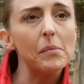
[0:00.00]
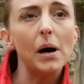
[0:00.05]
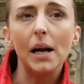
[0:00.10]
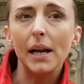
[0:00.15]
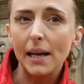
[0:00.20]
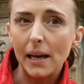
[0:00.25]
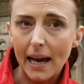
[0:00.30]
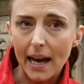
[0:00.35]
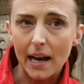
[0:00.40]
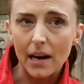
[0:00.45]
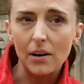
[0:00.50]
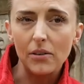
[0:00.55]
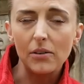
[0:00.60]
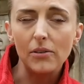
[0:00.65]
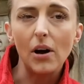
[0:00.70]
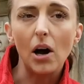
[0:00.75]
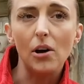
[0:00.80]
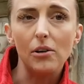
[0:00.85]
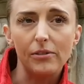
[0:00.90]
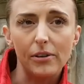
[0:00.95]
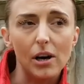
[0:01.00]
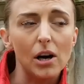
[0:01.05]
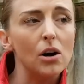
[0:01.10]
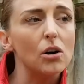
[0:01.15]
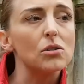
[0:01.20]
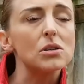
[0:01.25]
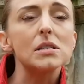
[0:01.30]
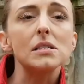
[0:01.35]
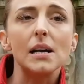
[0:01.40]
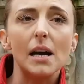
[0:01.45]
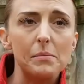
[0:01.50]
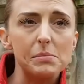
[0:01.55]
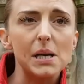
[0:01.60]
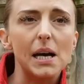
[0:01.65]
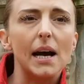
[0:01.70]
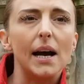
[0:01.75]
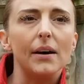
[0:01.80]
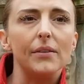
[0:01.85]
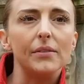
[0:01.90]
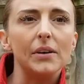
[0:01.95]
Either hand the money out over or step
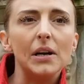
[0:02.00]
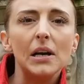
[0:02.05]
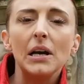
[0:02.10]
down.